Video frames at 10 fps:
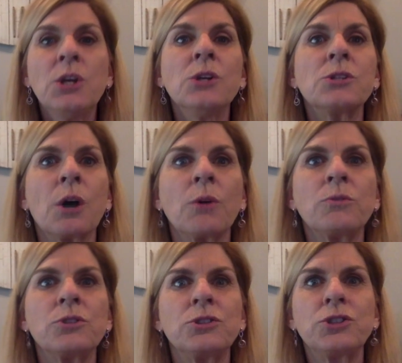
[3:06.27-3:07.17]
So
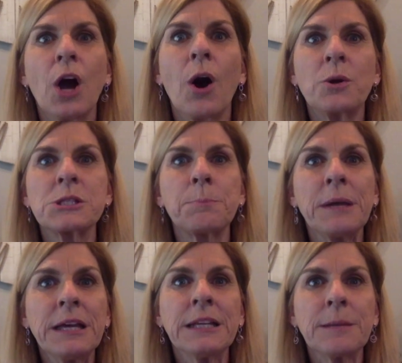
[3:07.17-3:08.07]
don't
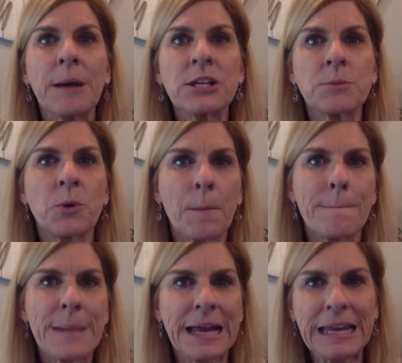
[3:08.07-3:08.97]
spend a bunch of more
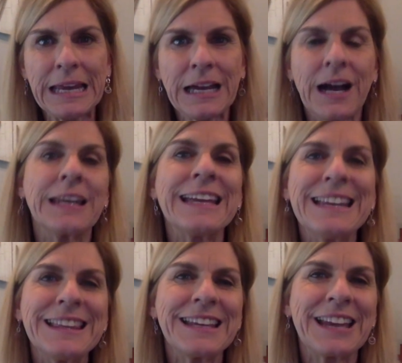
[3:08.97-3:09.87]
money on
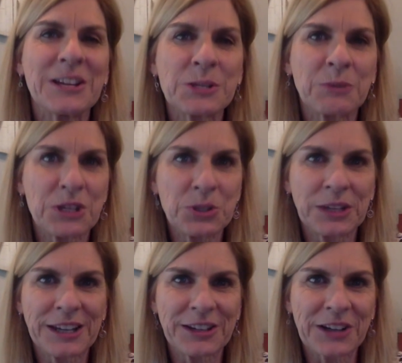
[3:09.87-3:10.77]
anything else once you get
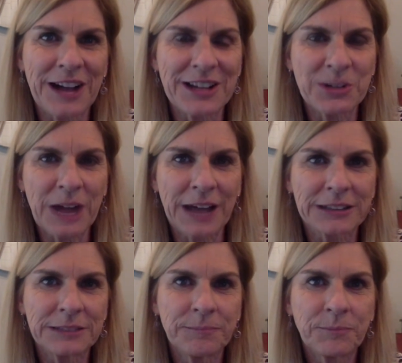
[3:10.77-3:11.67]
under contract,
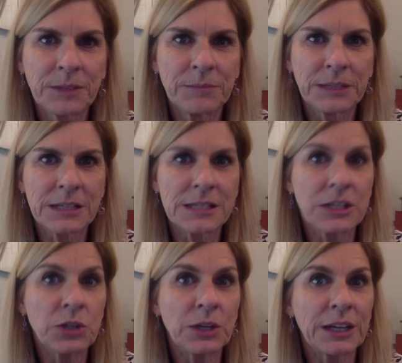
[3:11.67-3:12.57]
because then
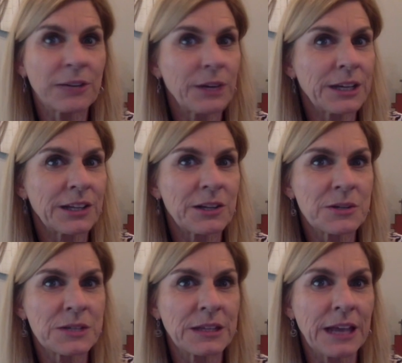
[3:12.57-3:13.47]
you could get ready to close
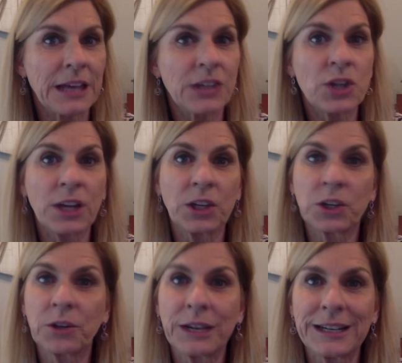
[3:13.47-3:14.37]
and they check your
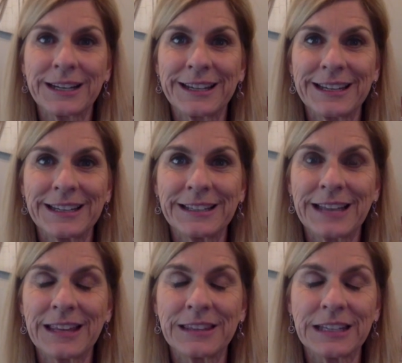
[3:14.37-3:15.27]
credit again
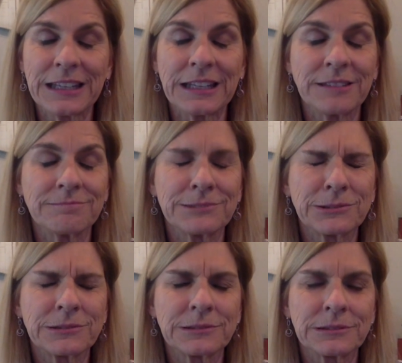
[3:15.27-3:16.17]
and then,
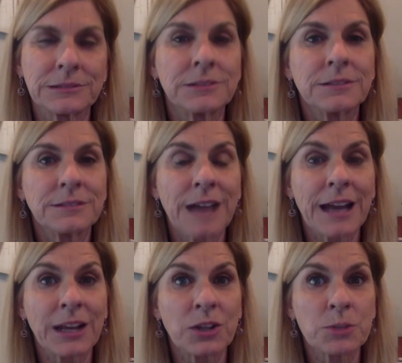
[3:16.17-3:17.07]
not
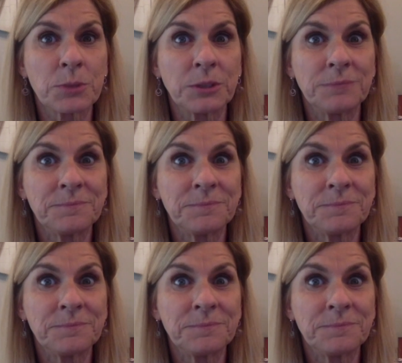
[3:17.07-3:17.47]
eligible.